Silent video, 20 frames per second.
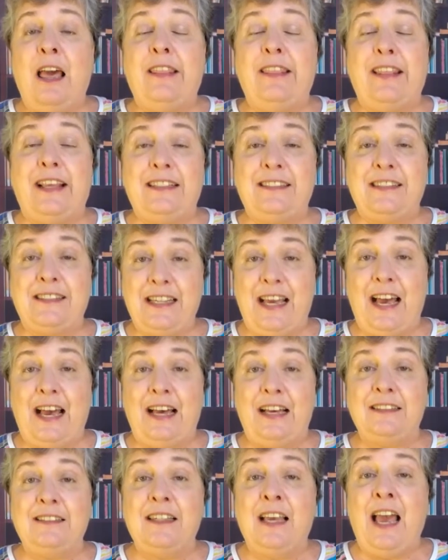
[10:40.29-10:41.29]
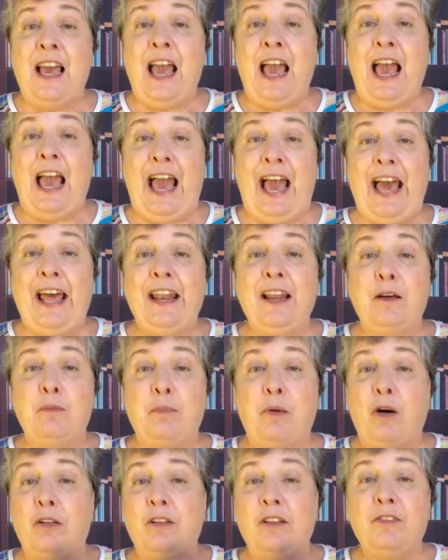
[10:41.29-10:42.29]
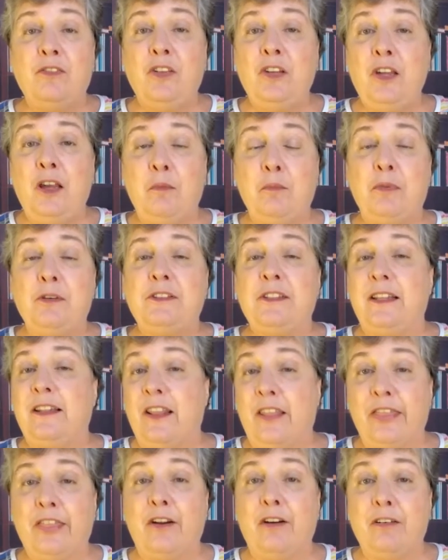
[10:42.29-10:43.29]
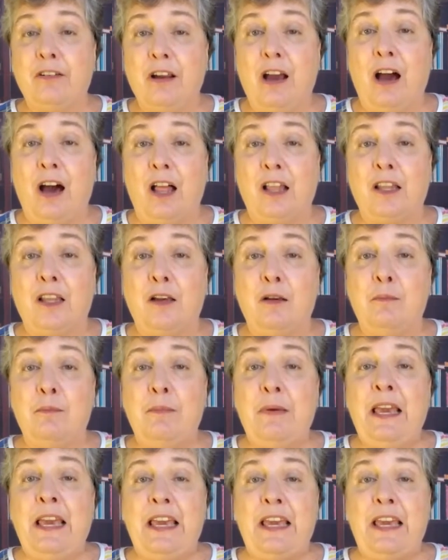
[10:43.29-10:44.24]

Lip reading: that says add up all of the numbers in the third column